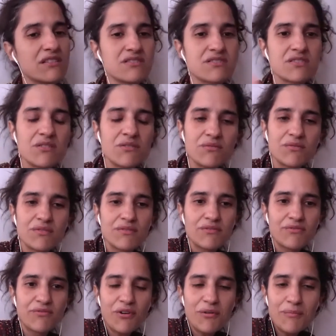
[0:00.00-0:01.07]
So
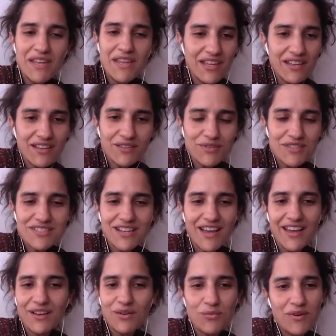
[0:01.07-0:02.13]
for me, it was
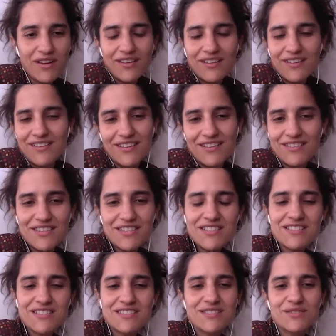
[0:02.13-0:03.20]
like, this
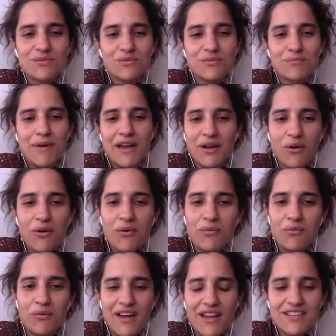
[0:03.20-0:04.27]
is my
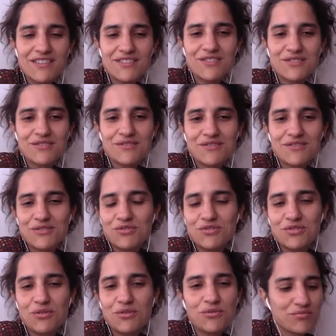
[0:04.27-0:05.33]
goal, right? To
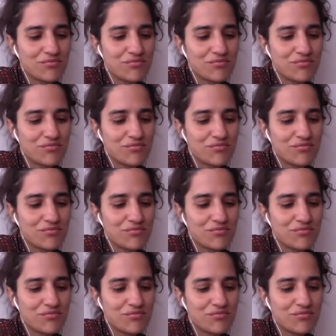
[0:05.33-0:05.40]
show.